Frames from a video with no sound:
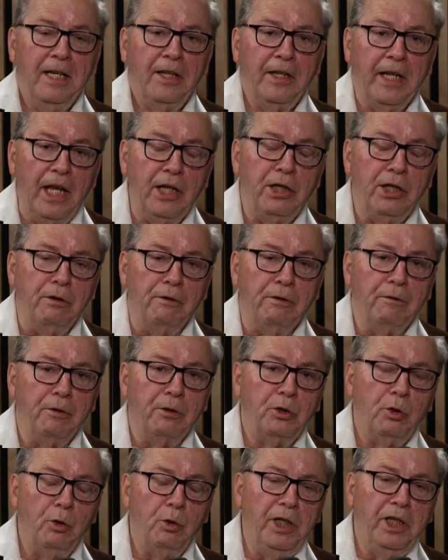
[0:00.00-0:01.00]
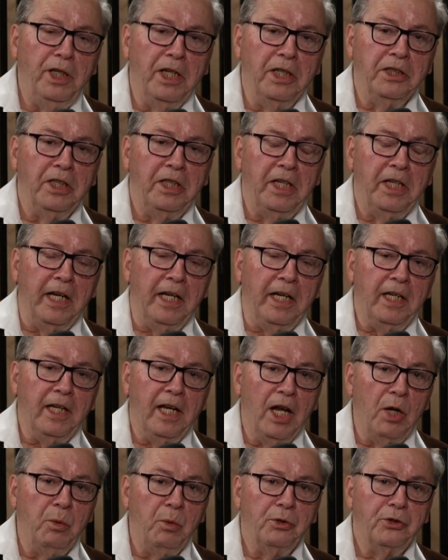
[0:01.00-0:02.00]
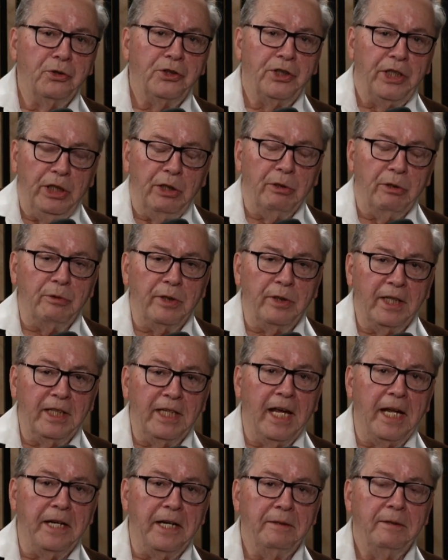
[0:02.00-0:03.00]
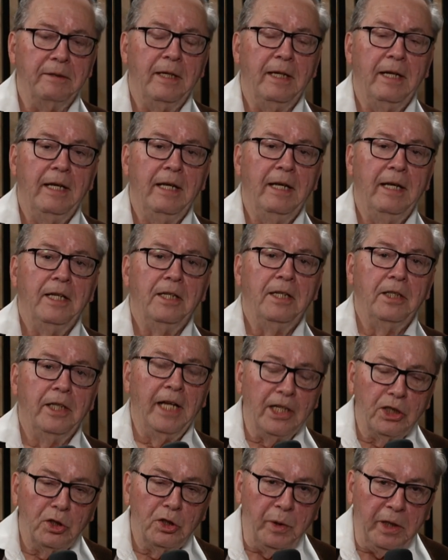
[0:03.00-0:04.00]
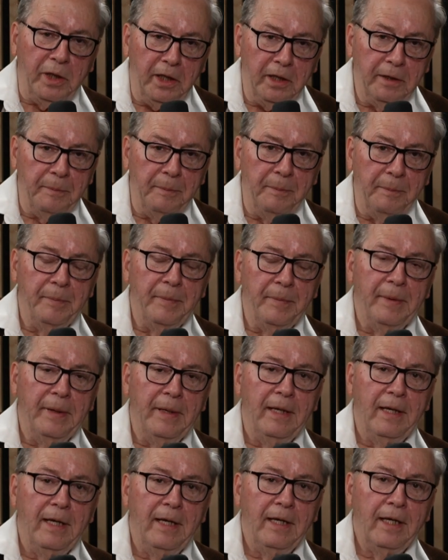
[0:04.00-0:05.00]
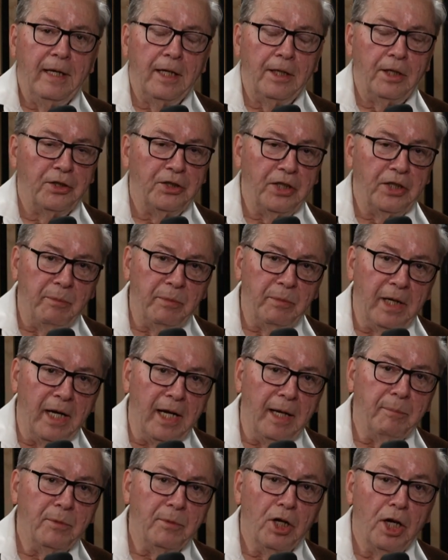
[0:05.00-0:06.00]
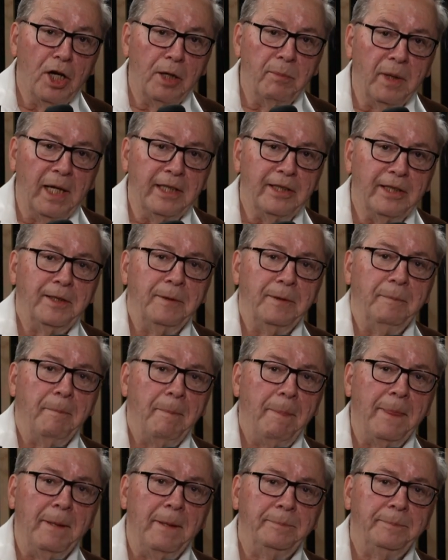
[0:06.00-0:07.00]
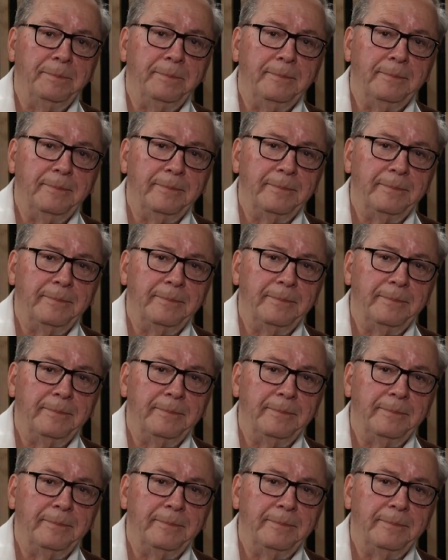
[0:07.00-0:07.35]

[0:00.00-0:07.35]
Thank you for tuning in today, and we'll see you again next week at the same time. God bless.